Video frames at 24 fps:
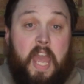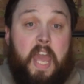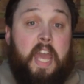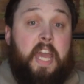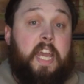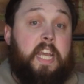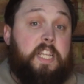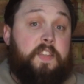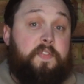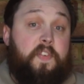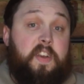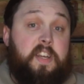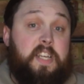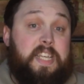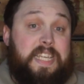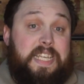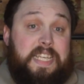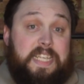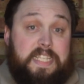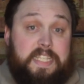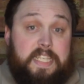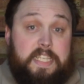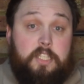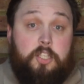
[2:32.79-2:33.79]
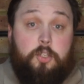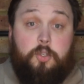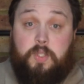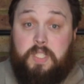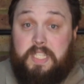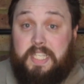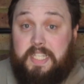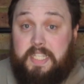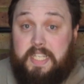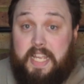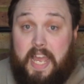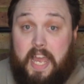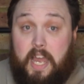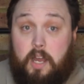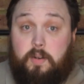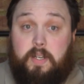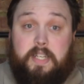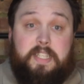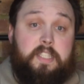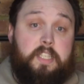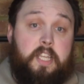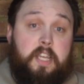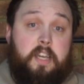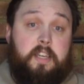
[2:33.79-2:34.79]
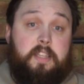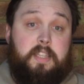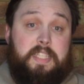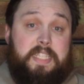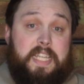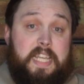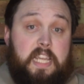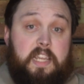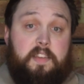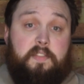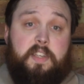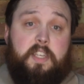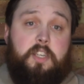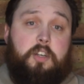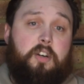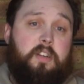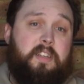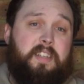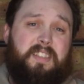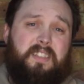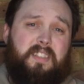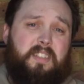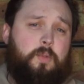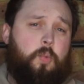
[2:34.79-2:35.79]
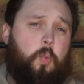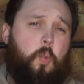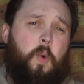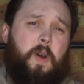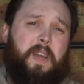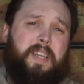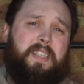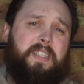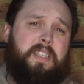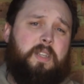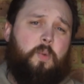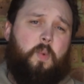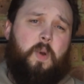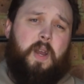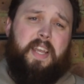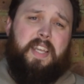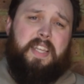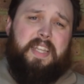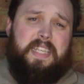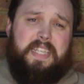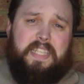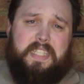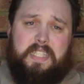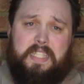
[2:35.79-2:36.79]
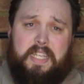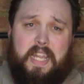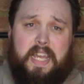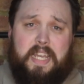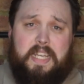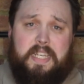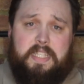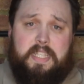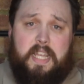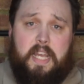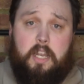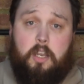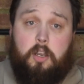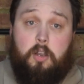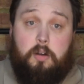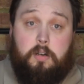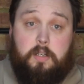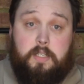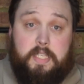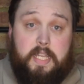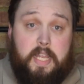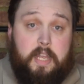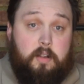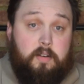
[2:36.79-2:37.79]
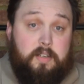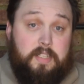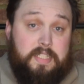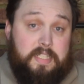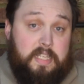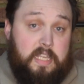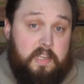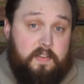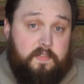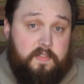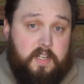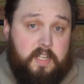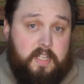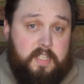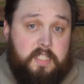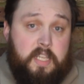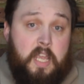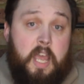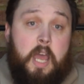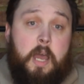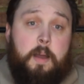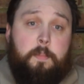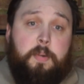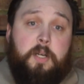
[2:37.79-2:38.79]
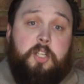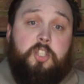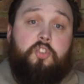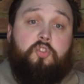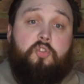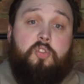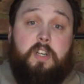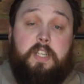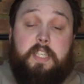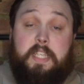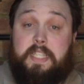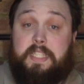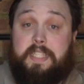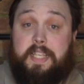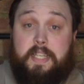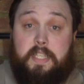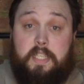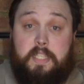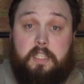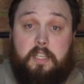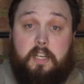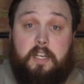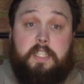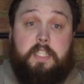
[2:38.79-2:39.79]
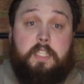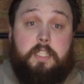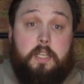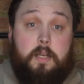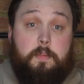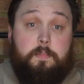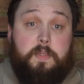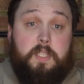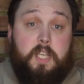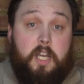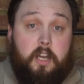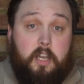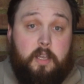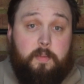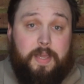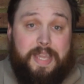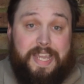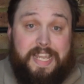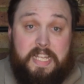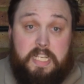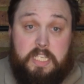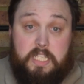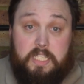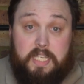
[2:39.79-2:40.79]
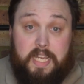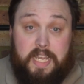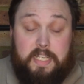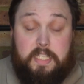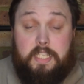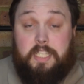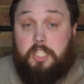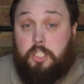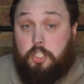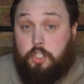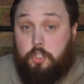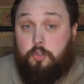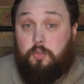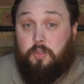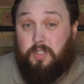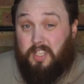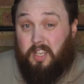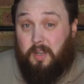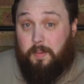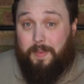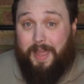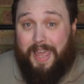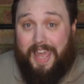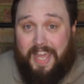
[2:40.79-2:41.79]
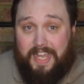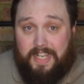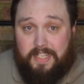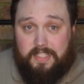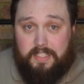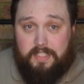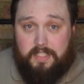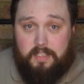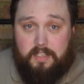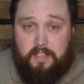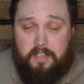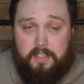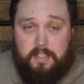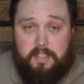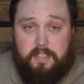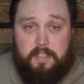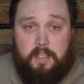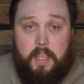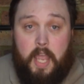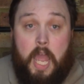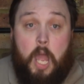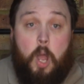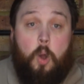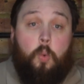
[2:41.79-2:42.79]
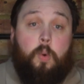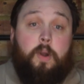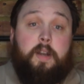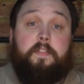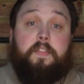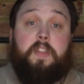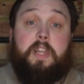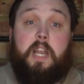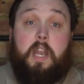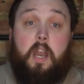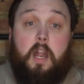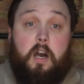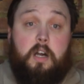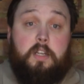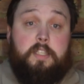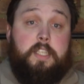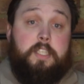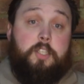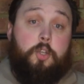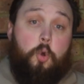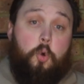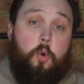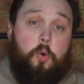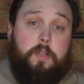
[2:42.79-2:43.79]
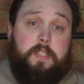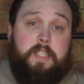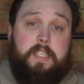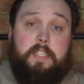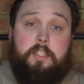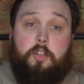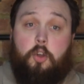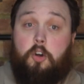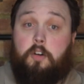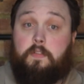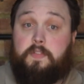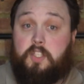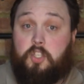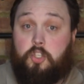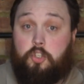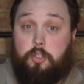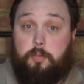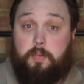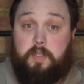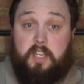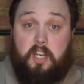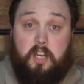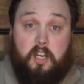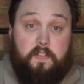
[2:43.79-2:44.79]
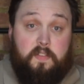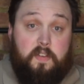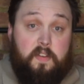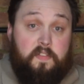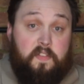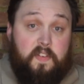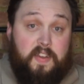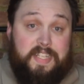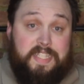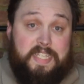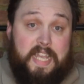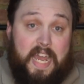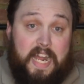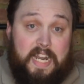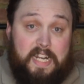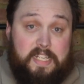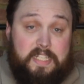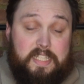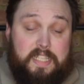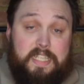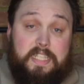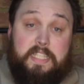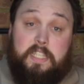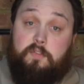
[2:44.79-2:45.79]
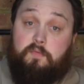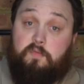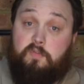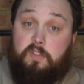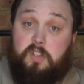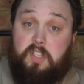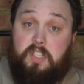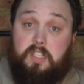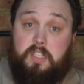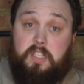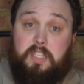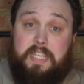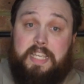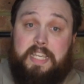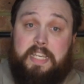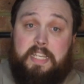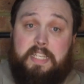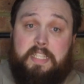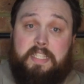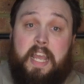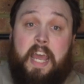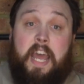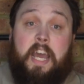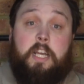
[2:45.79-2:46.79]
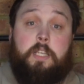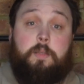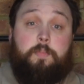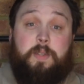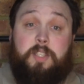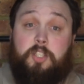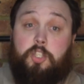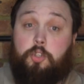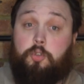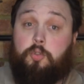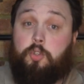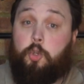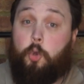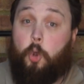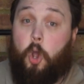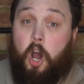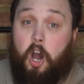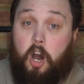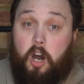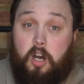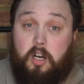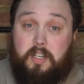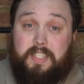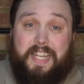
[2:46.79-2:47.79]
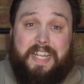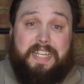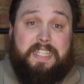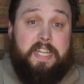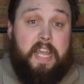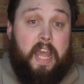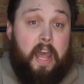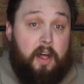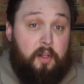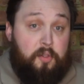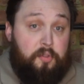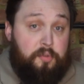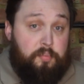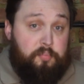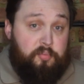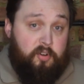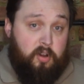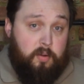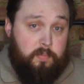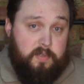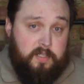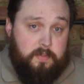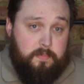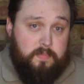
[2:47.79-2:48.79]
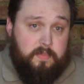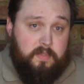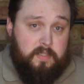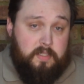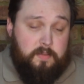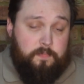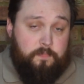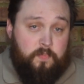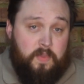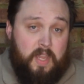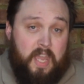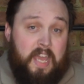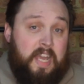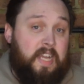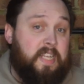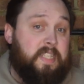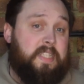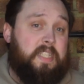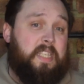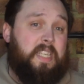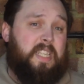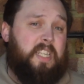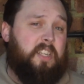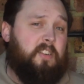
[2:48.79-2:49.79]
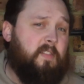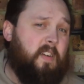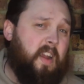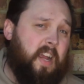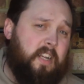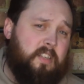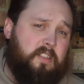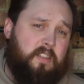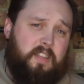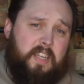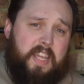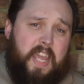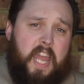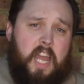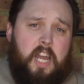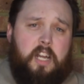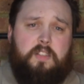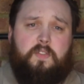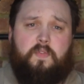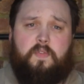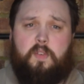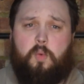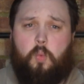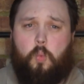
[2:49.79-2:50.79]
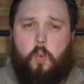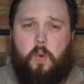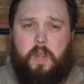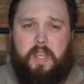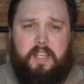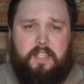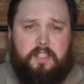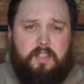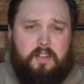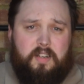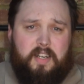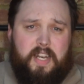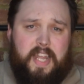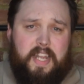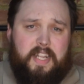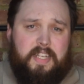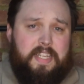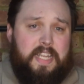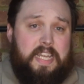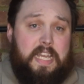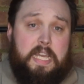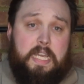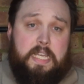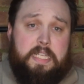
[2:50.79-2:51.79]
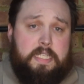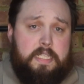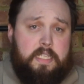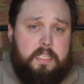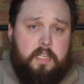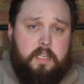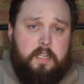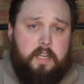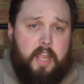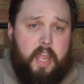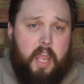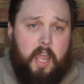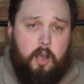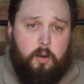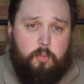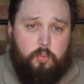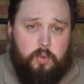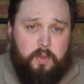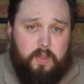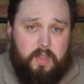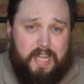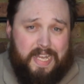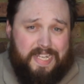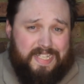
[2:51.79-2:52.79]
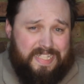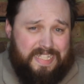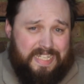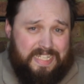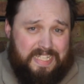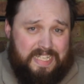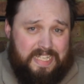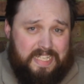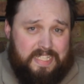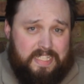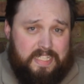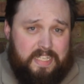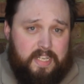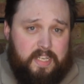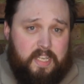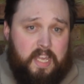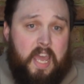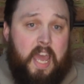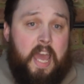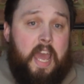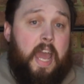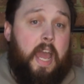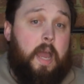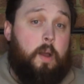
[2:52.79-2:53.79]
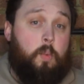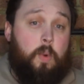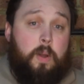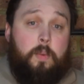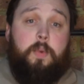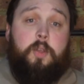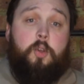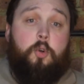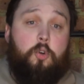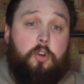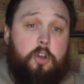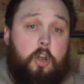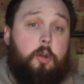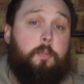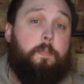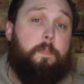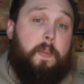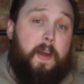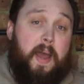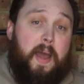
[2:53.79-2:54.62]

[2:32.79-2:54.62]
It's very easy to sit down and turn the TV on and just waste away these days that lockdown has given us, but try to set aside some time each day to do some exercise. One of the largest causes of scuba diver fatalities in recent years has been due to heart and health problems. Sitting around on the couch for weeks on end isn't going to help with that statistic, and when we all go